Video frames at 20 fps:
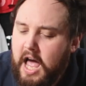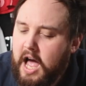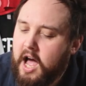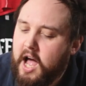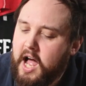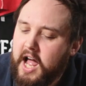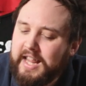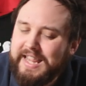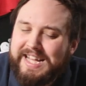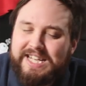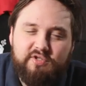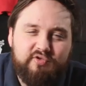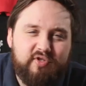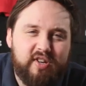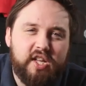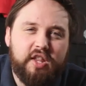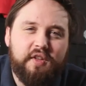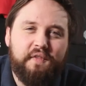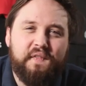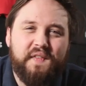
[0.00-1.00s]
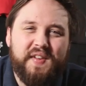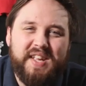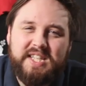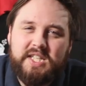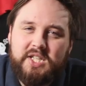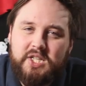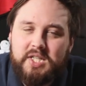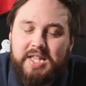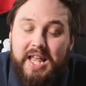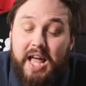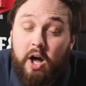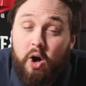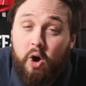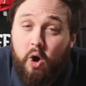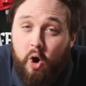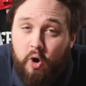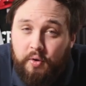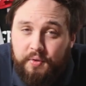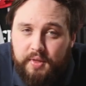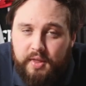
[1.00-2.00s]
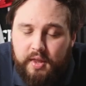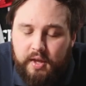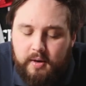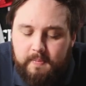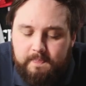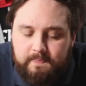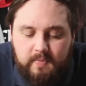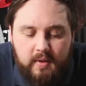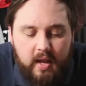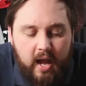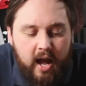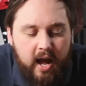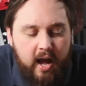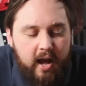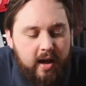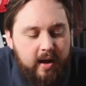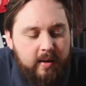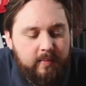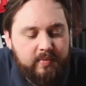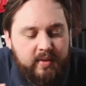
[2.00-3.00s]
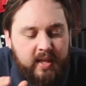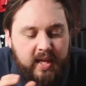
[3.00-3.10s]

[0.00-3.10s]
And that's really the features that are on them.